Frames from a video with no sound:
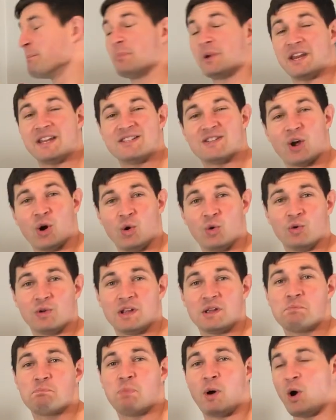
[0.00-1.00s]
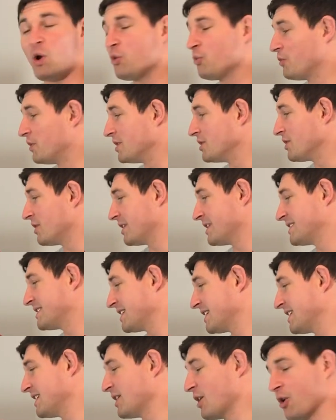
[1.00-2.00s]
but he's only bowled the
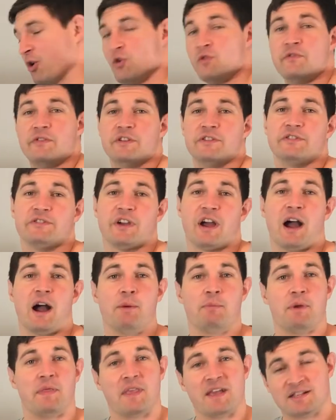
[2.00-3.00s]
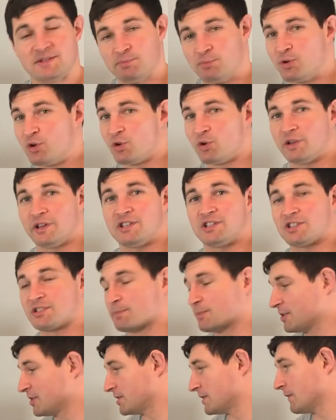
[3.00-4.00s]
19 overs, um, and that's purely
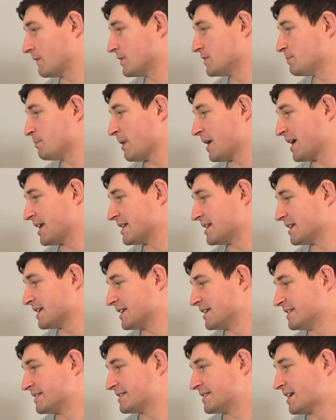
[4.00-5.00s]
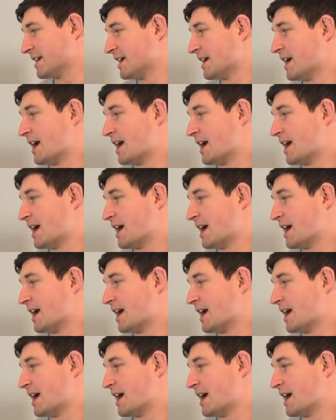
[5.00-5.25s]
just because of his bad knees.